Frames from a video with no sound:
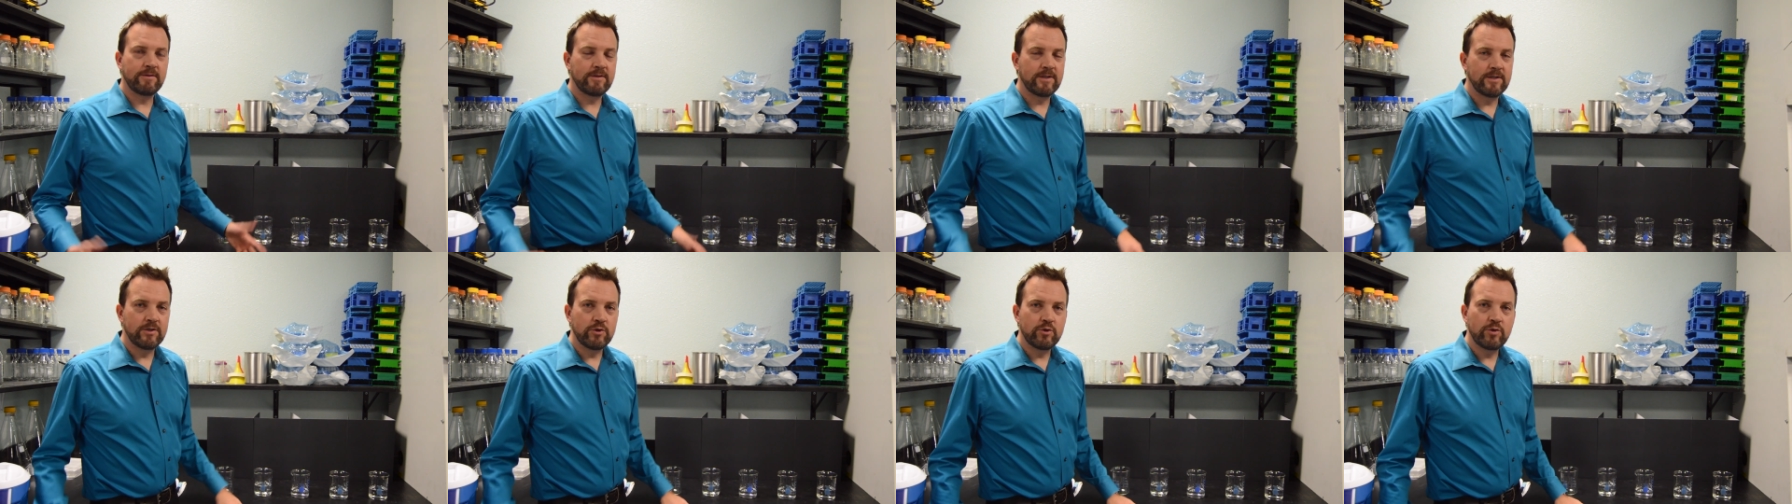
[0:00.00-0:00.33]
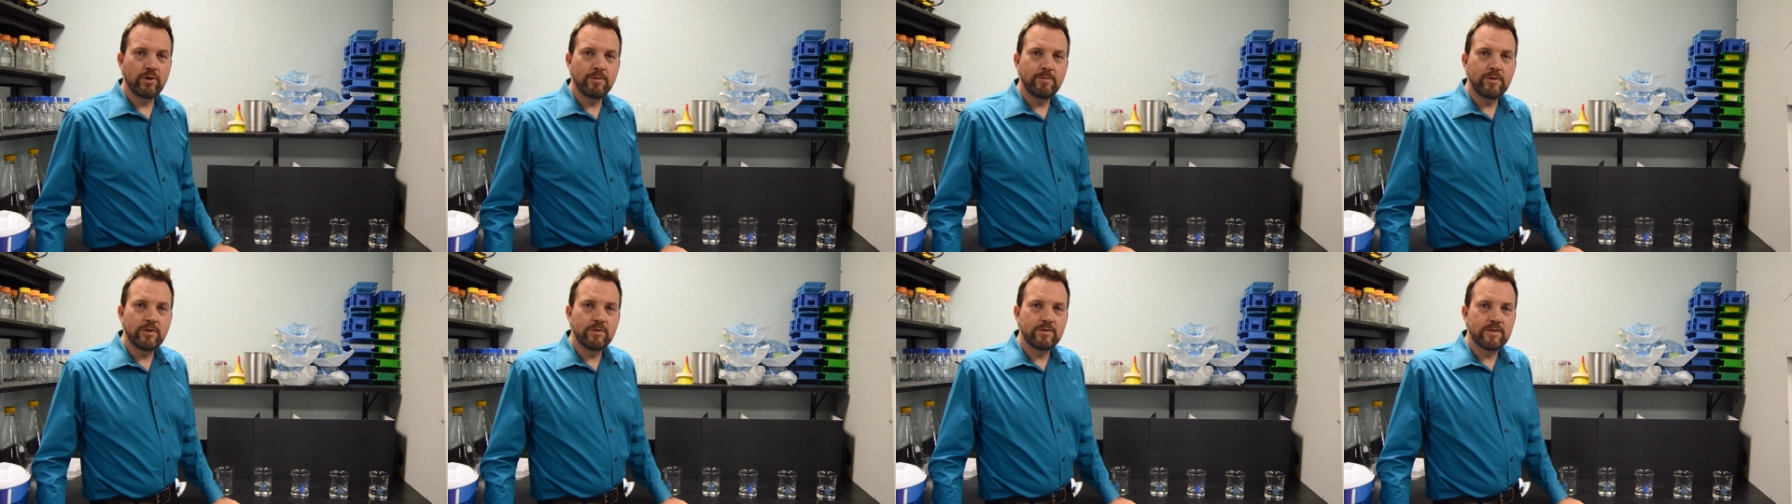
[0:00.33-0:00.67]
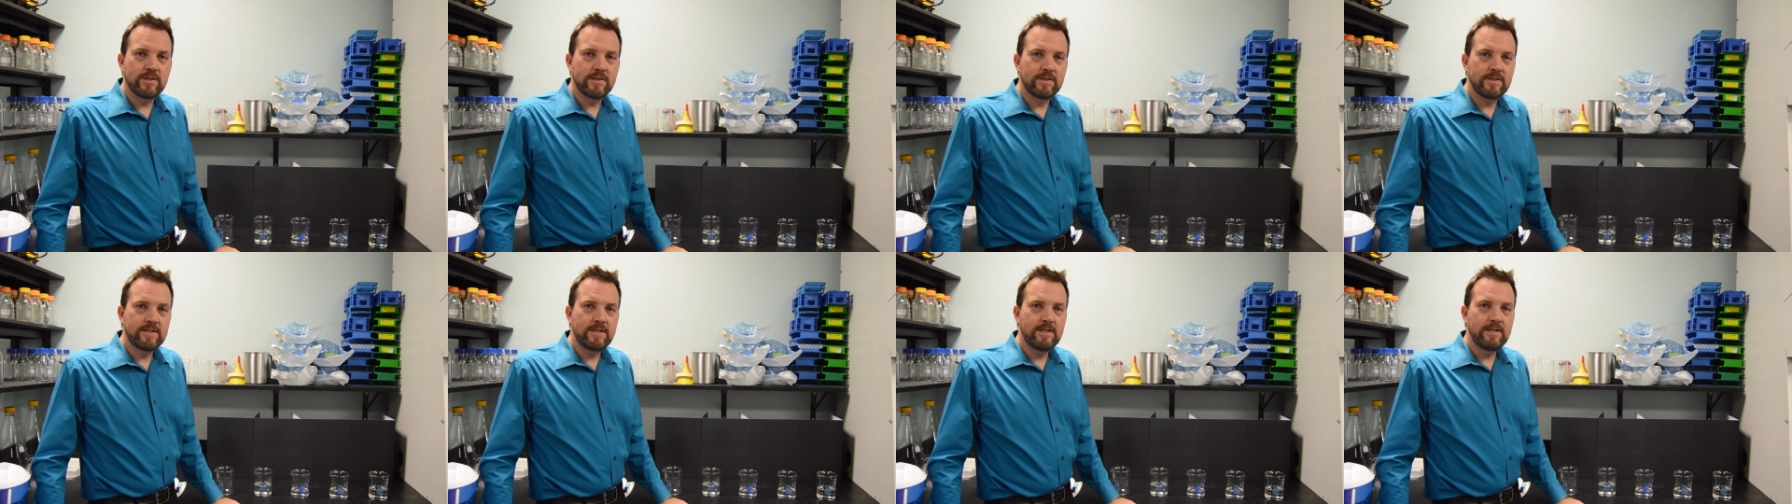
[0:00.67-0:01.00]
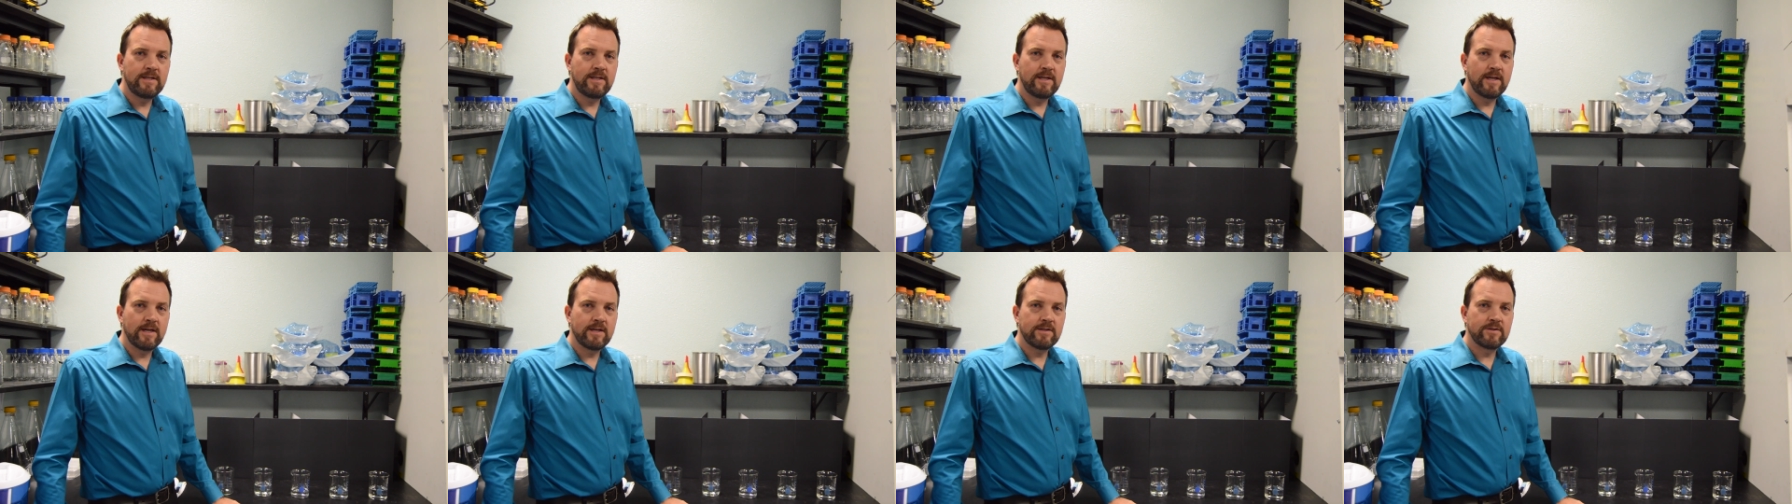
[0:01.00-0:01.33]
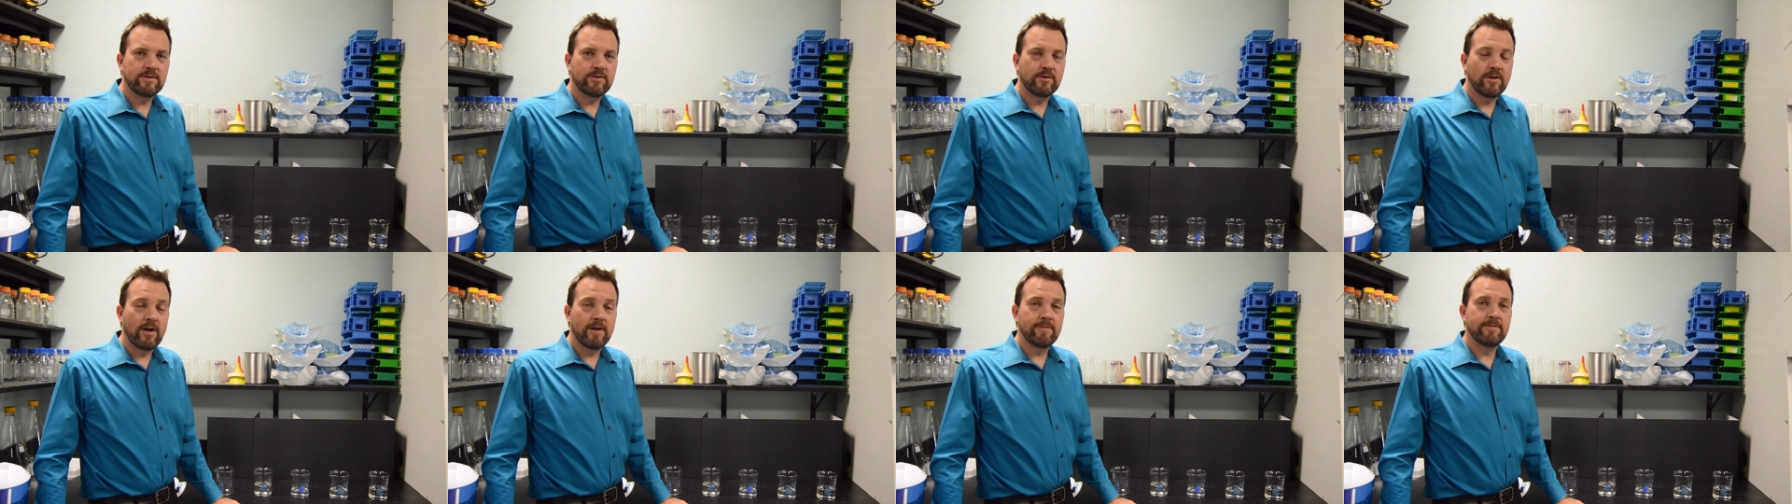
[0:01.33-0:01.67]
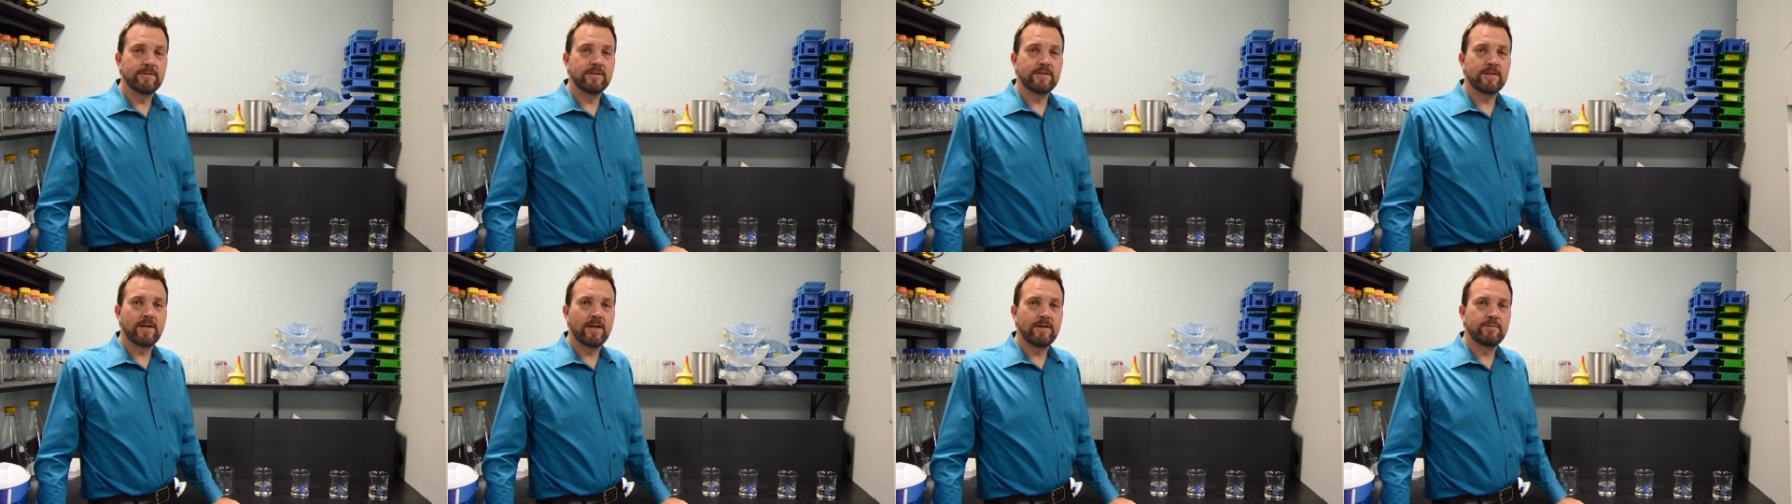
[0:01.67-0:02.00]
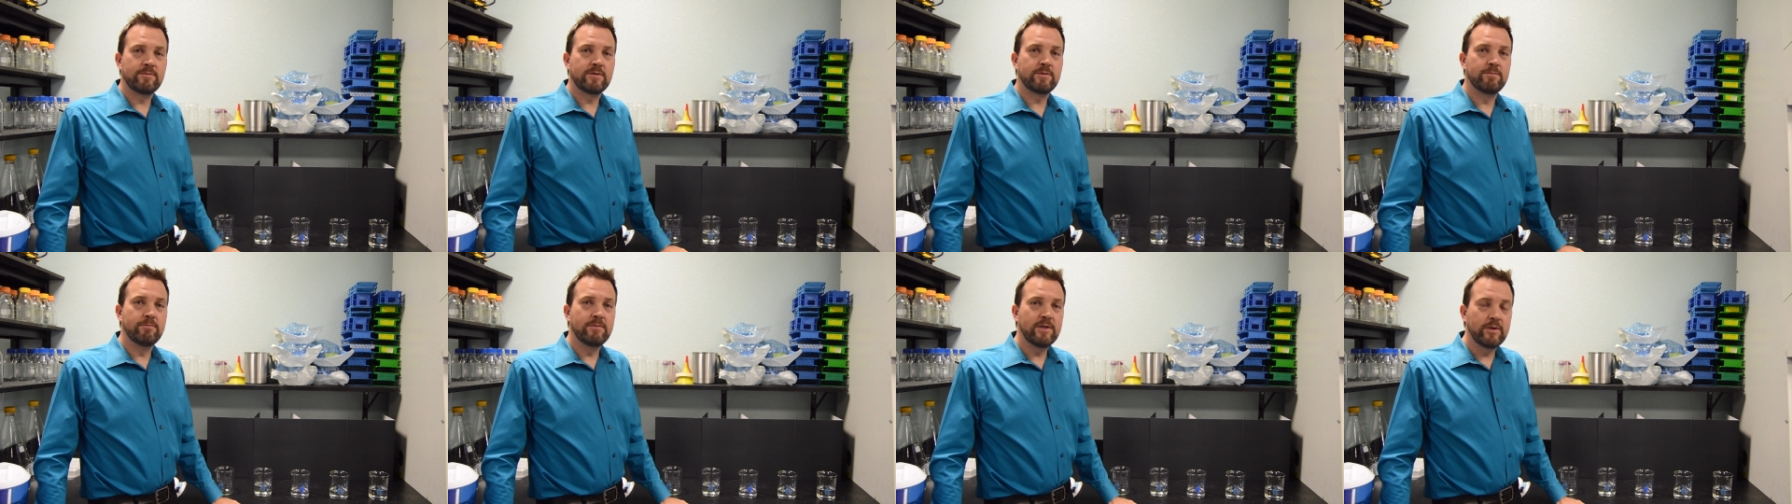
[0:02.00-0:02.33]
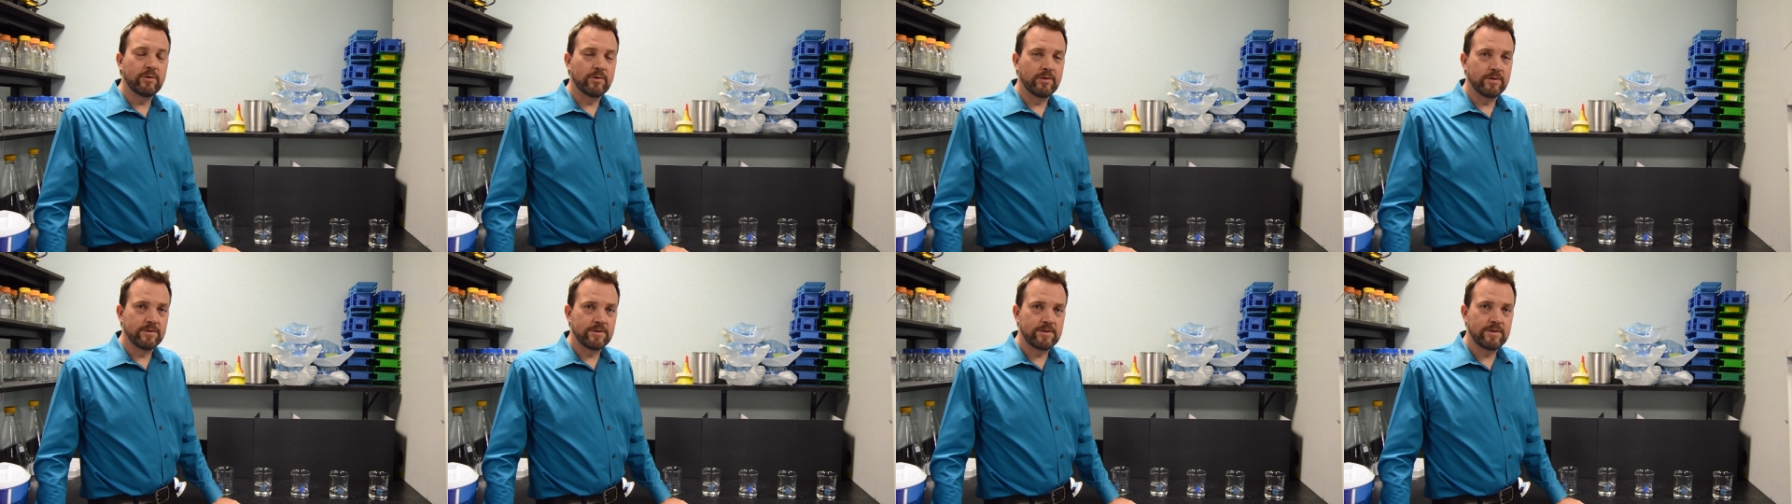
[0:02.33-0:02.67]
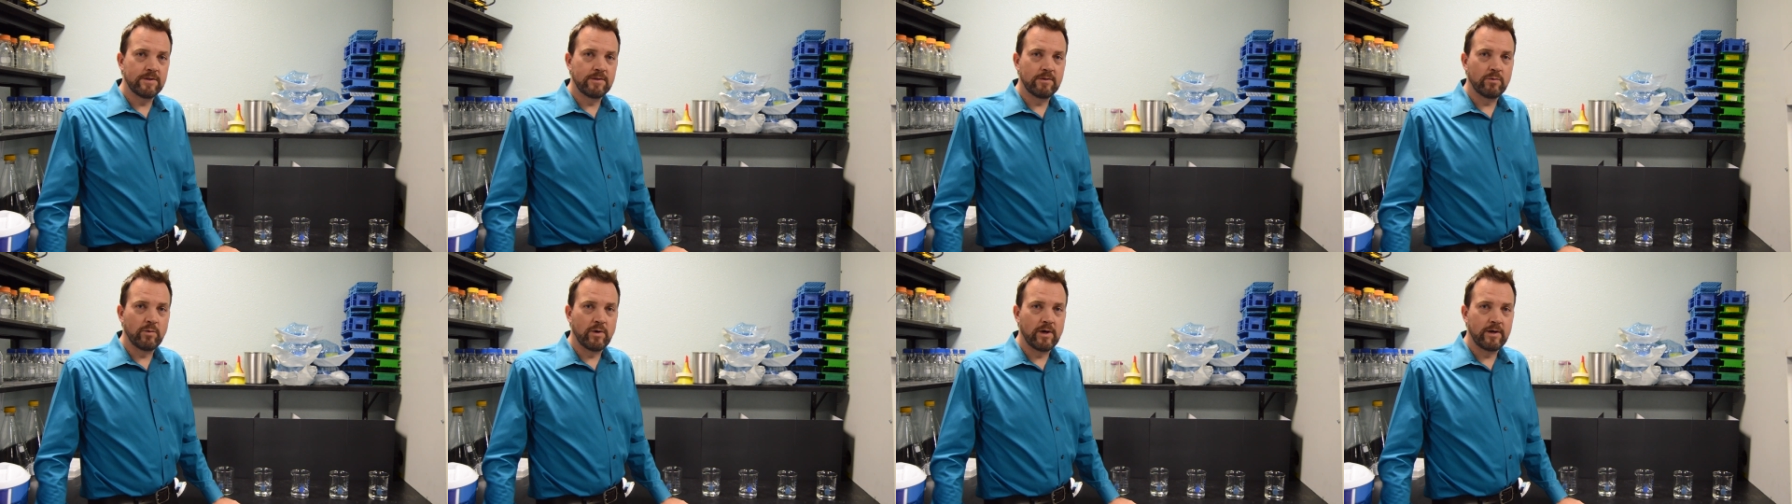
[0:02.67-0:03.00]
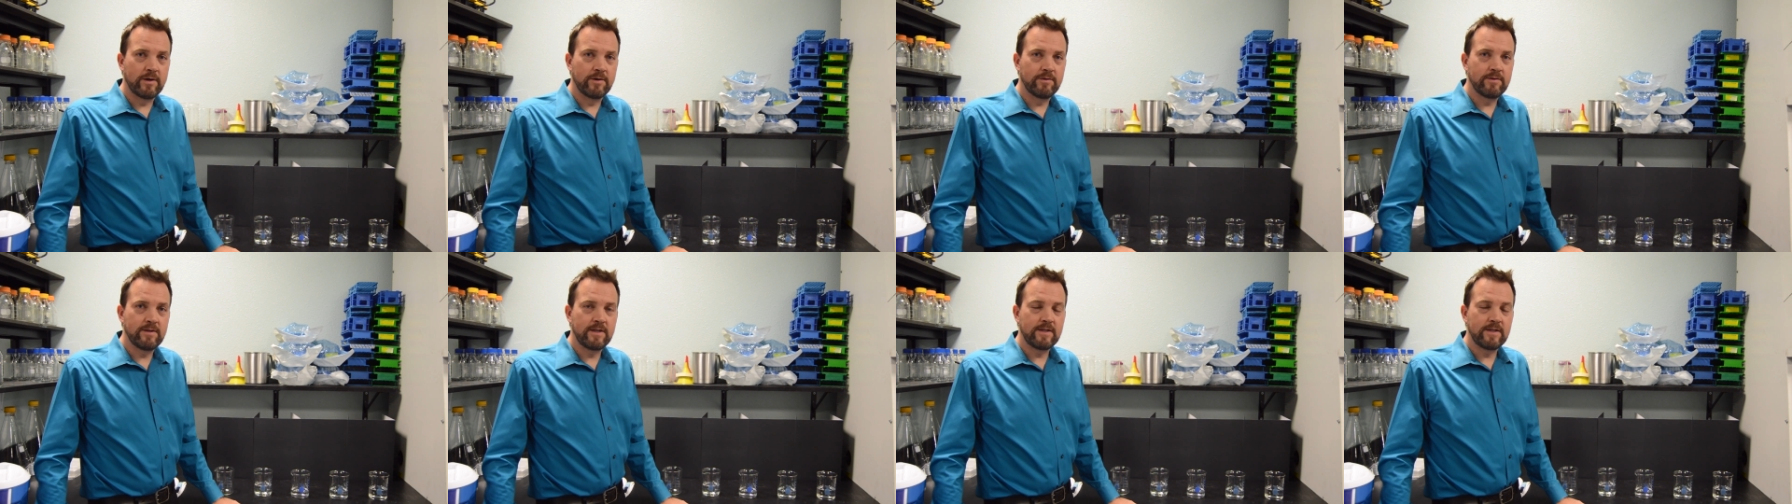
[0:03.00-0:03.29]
contribute to TDS are oftentimes minerals in the water,